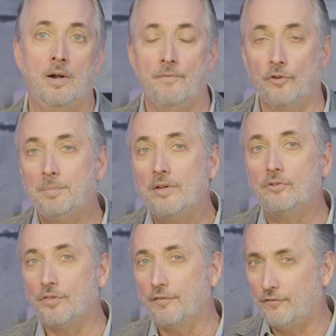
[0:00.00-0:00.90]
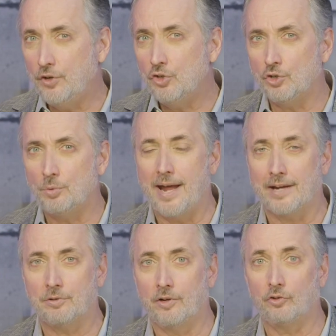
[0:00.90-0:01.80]
This means that the fusion
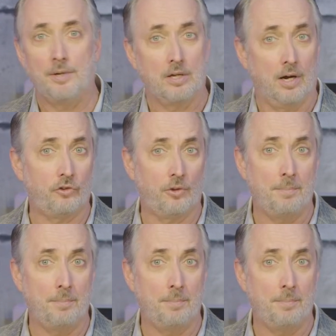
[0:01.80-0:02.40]
reactor has to be cost